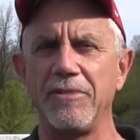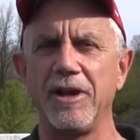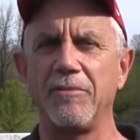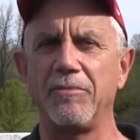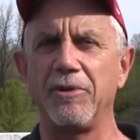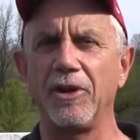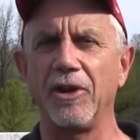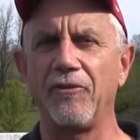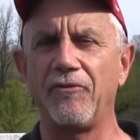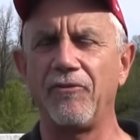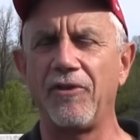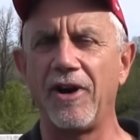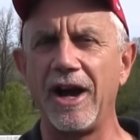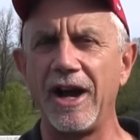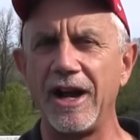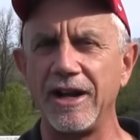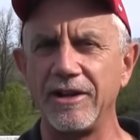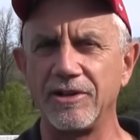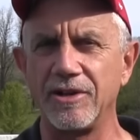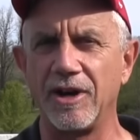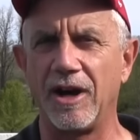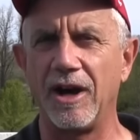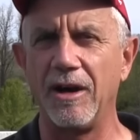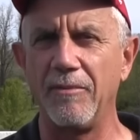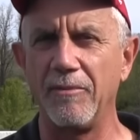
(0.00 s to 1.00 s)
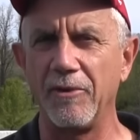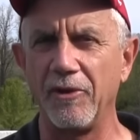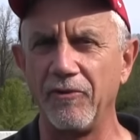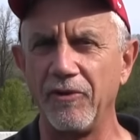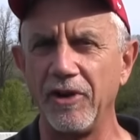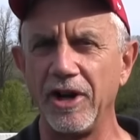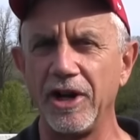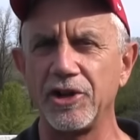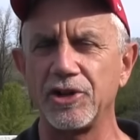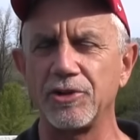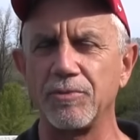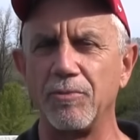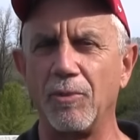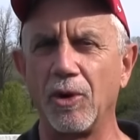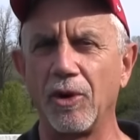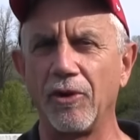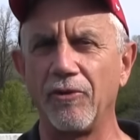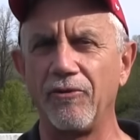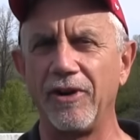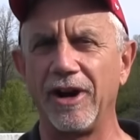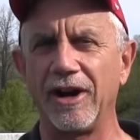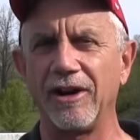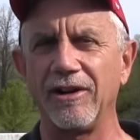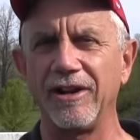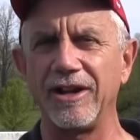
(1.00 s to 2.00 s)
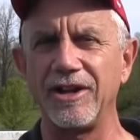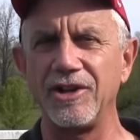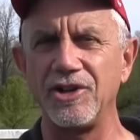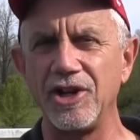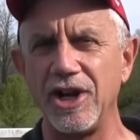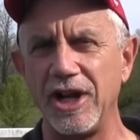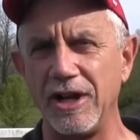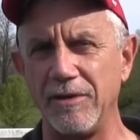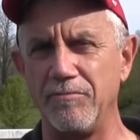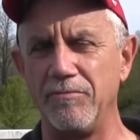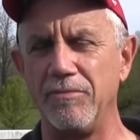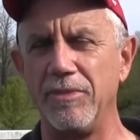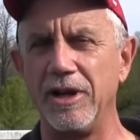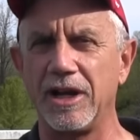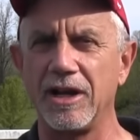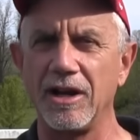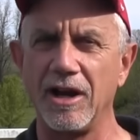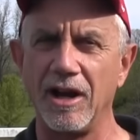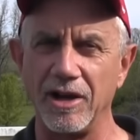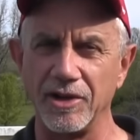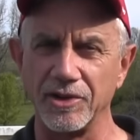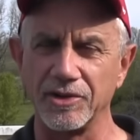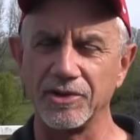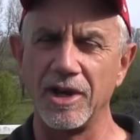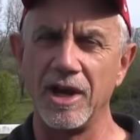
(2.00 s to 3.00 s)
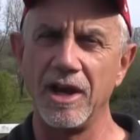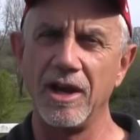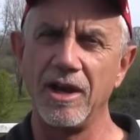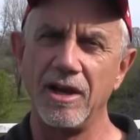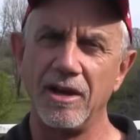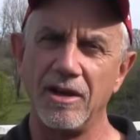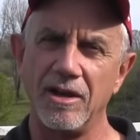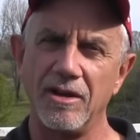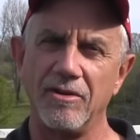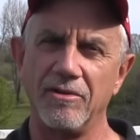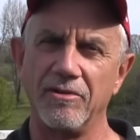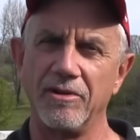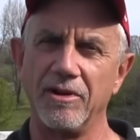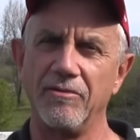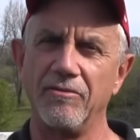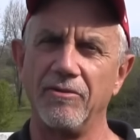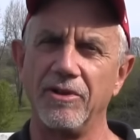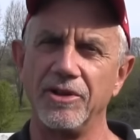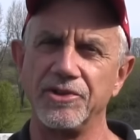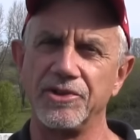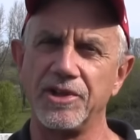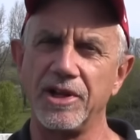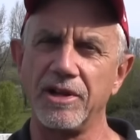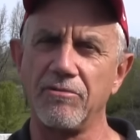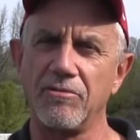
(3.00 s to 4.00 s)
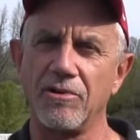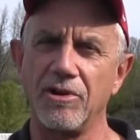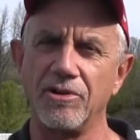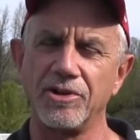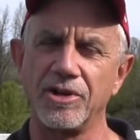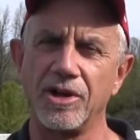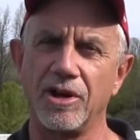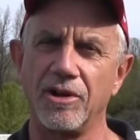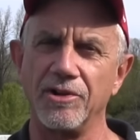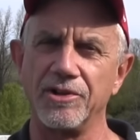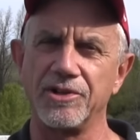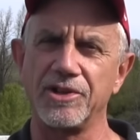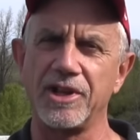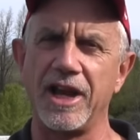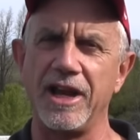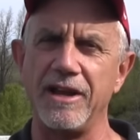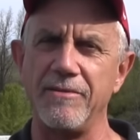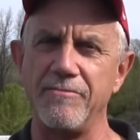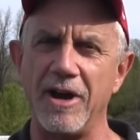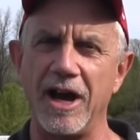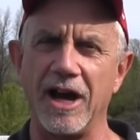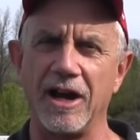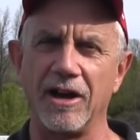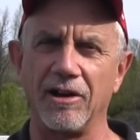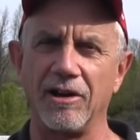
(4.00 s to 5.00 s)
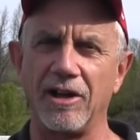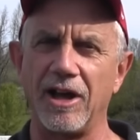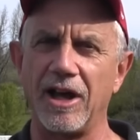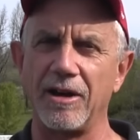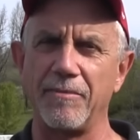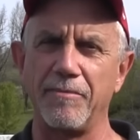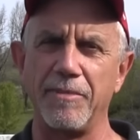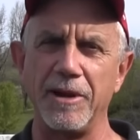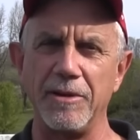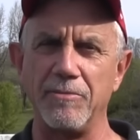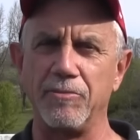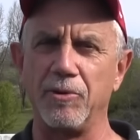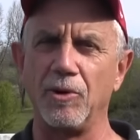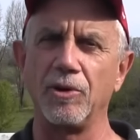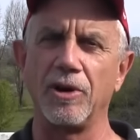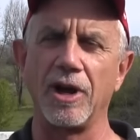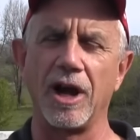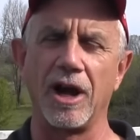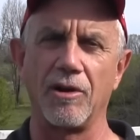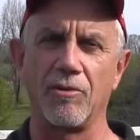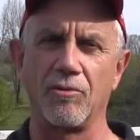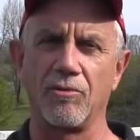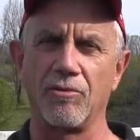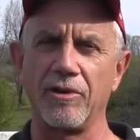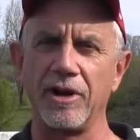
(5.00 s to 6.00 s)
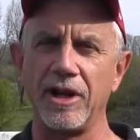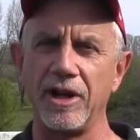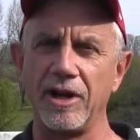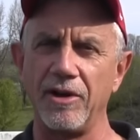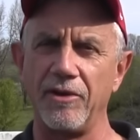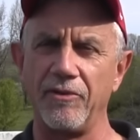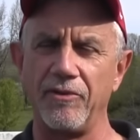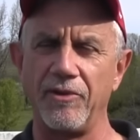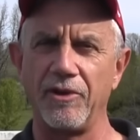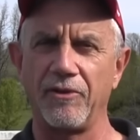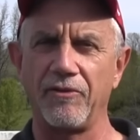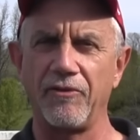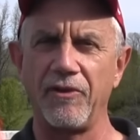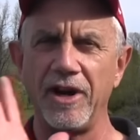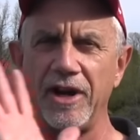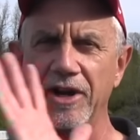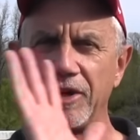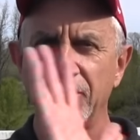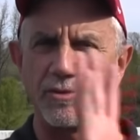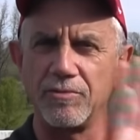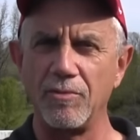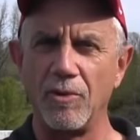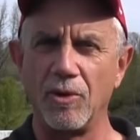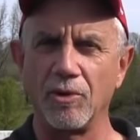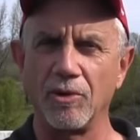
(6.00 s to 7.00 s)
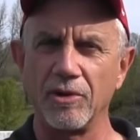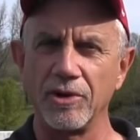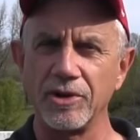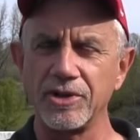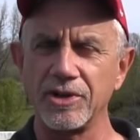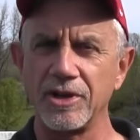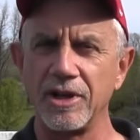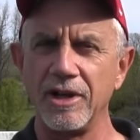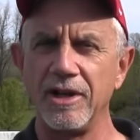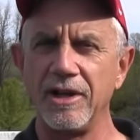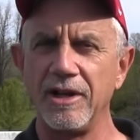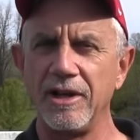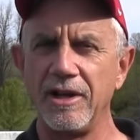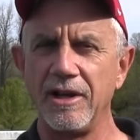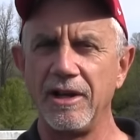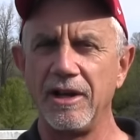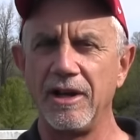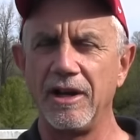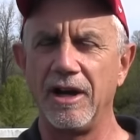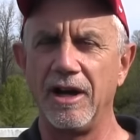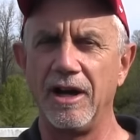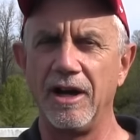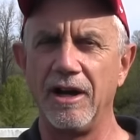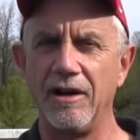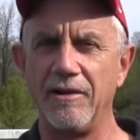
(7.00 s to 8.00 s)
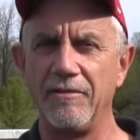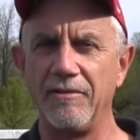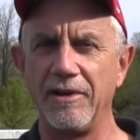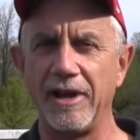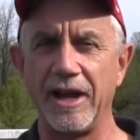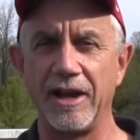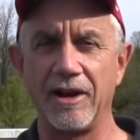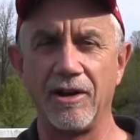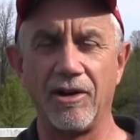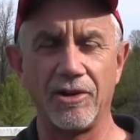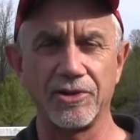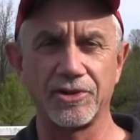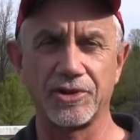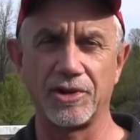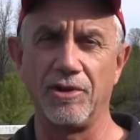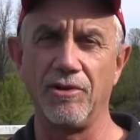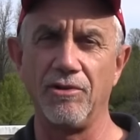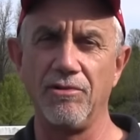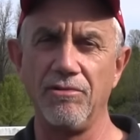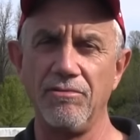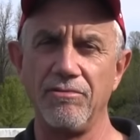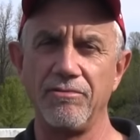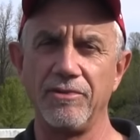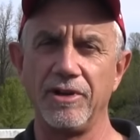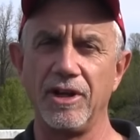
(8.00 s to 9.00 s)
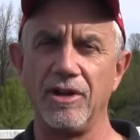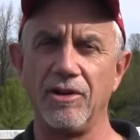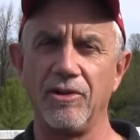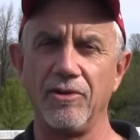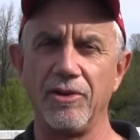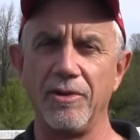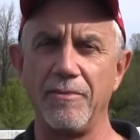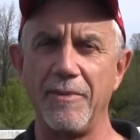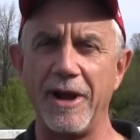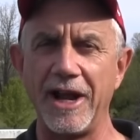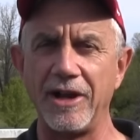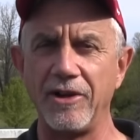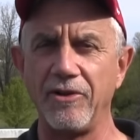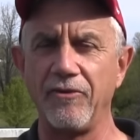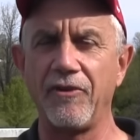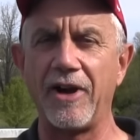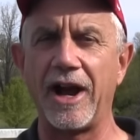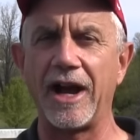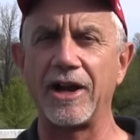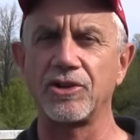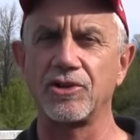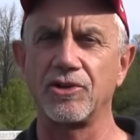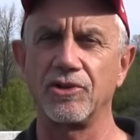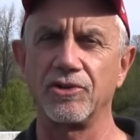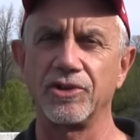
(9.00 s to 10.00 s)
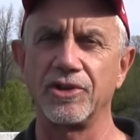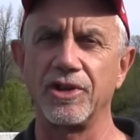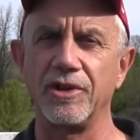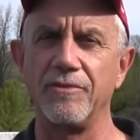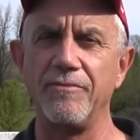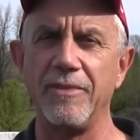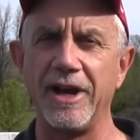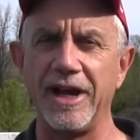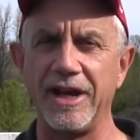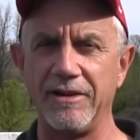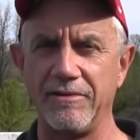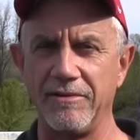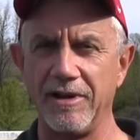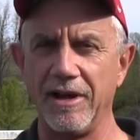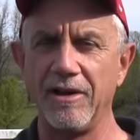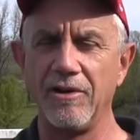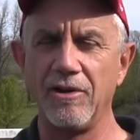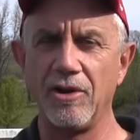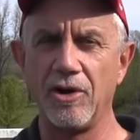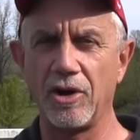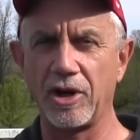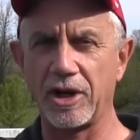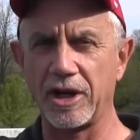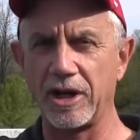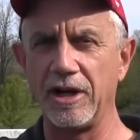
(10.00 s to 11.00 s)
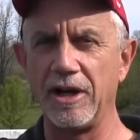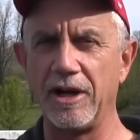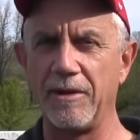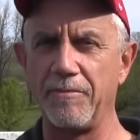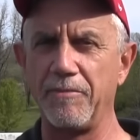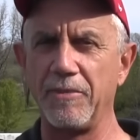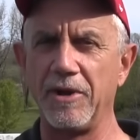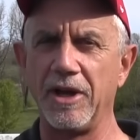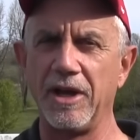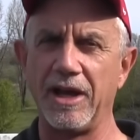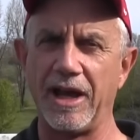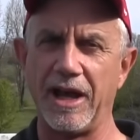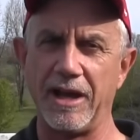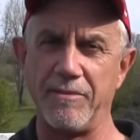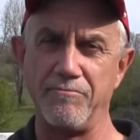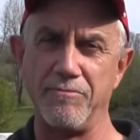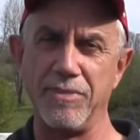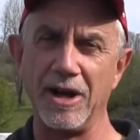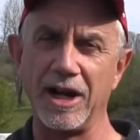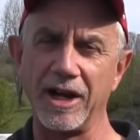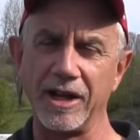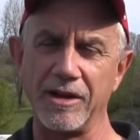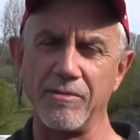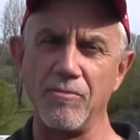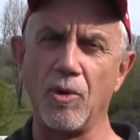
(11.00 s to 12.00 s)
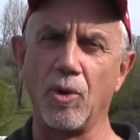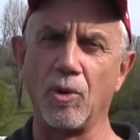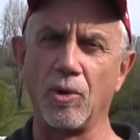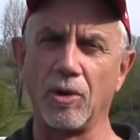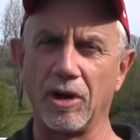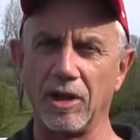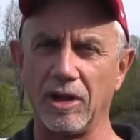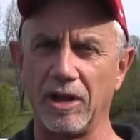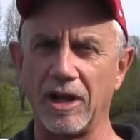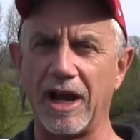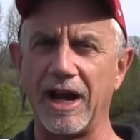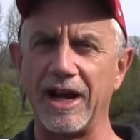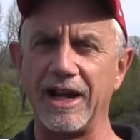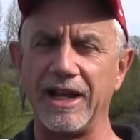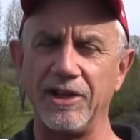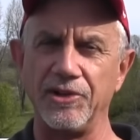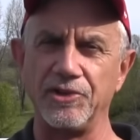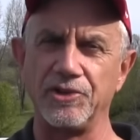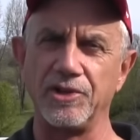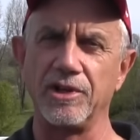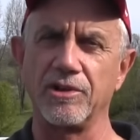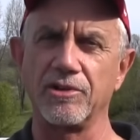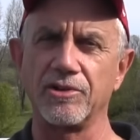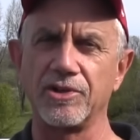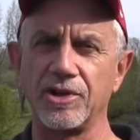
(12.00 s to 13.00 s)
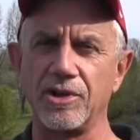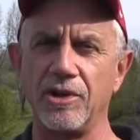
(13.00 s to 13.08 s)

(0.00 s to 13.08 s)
be able to find, Tom, a finish mower fairly cheap, because when, when zero turns came out, a lot of people got rid of their finish mowers, uh, and also, you know, the manufacturers have made hooking up a belly mower a lot easier.